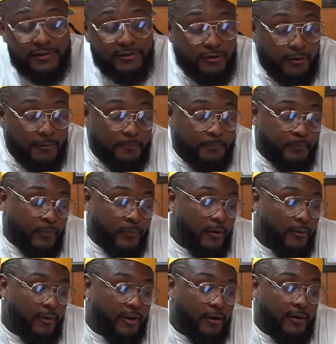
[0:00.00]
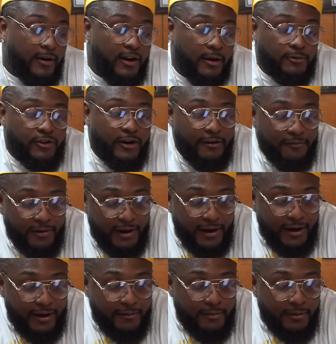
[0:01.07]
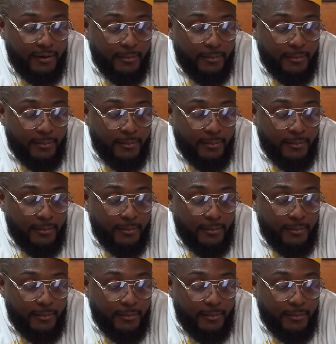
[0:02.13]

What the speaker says: So we're going to hit up Trayvon.